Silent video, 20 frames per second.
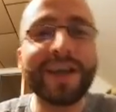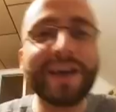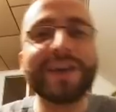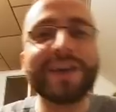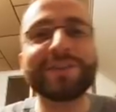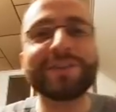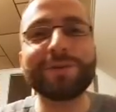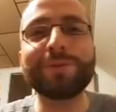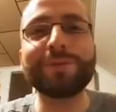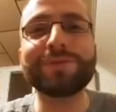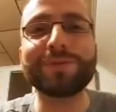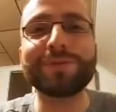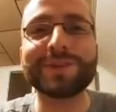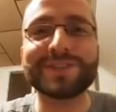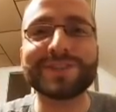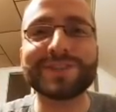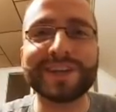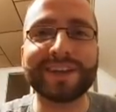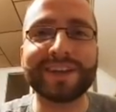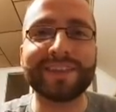So we'll
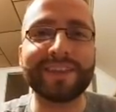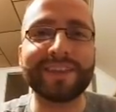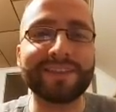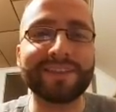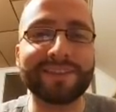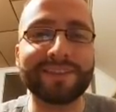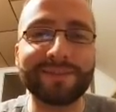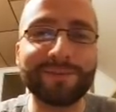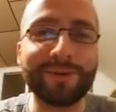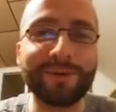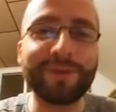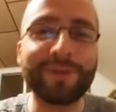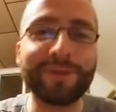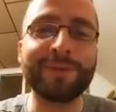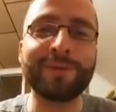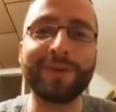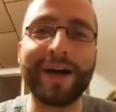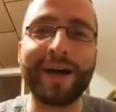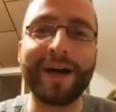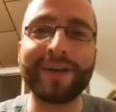switch into this and
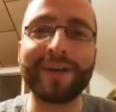we'll have